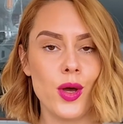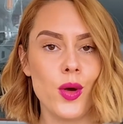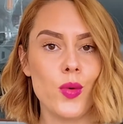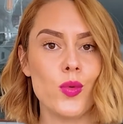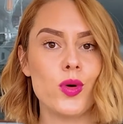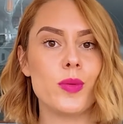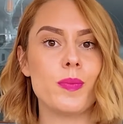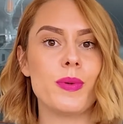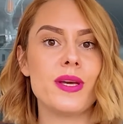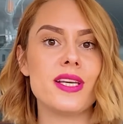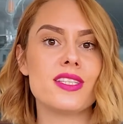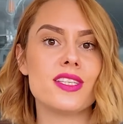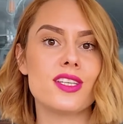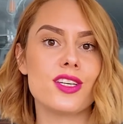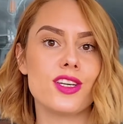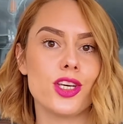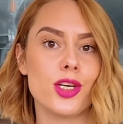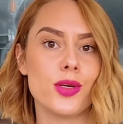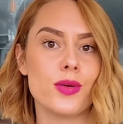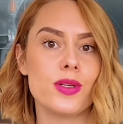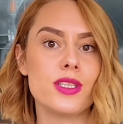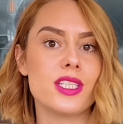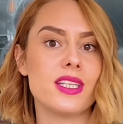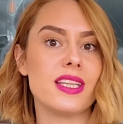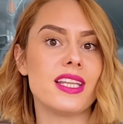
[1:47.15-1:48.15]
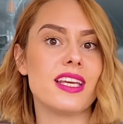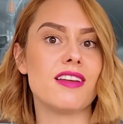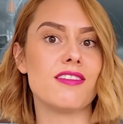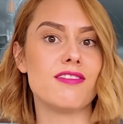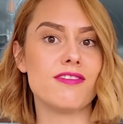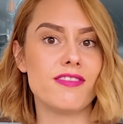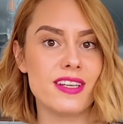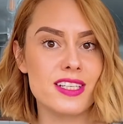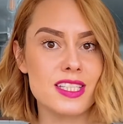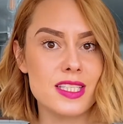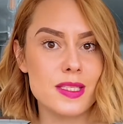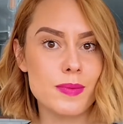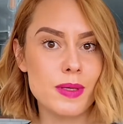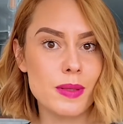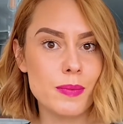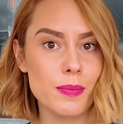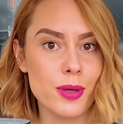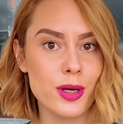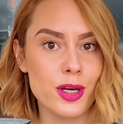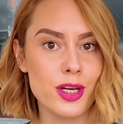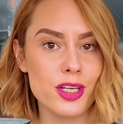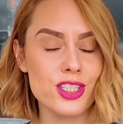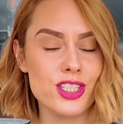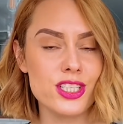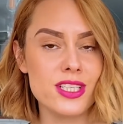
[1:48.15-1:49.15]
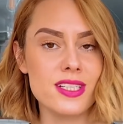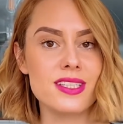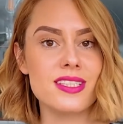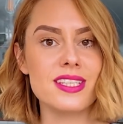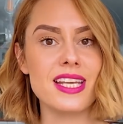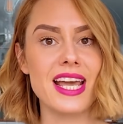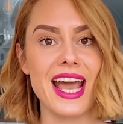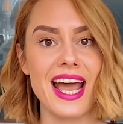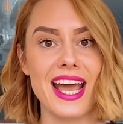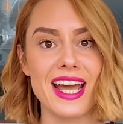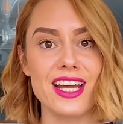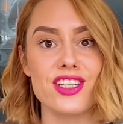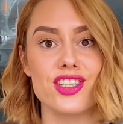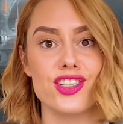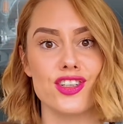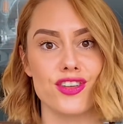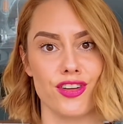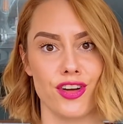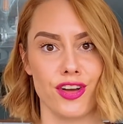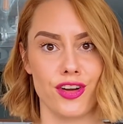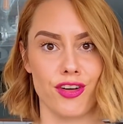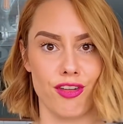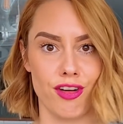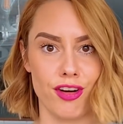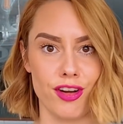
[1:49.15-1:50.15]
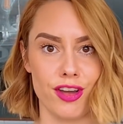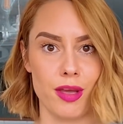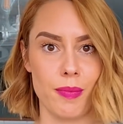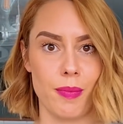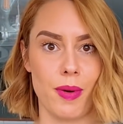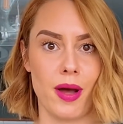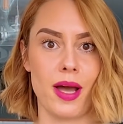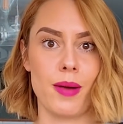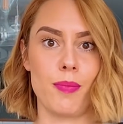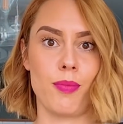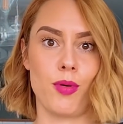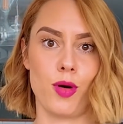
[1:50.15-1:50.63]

would be secured to the investment purchase and your owner-occupied